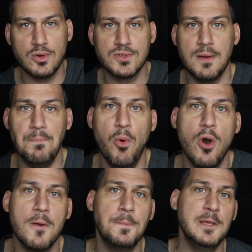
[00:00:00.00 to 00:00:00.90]
goes up
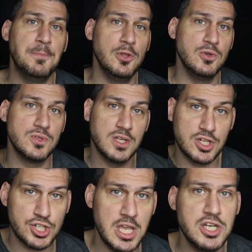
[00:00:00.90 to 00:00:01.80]
more, people use the
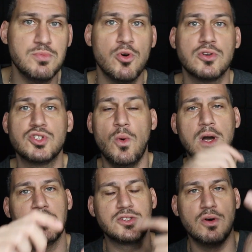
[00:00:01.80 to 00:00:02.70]
exchange more, so
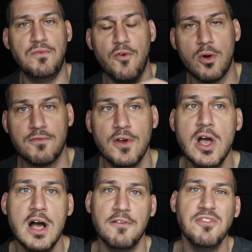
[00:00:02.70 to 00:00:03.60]
on and so forth.
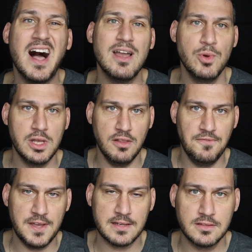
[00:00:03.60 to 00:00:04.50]
Flywheel
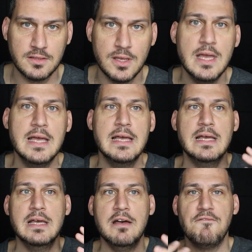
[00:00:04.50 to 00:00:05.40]
effect.
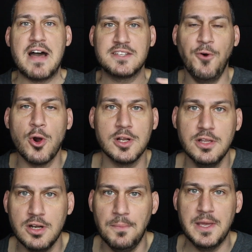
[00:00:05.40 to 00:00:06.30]
Fast forward a
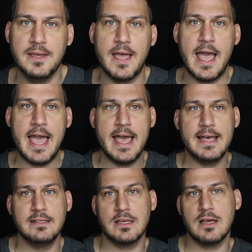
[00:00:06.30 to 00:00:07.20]
little bit,
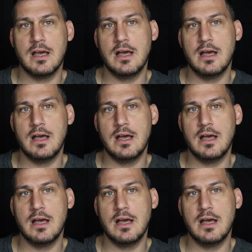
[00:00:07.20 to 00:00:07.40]
and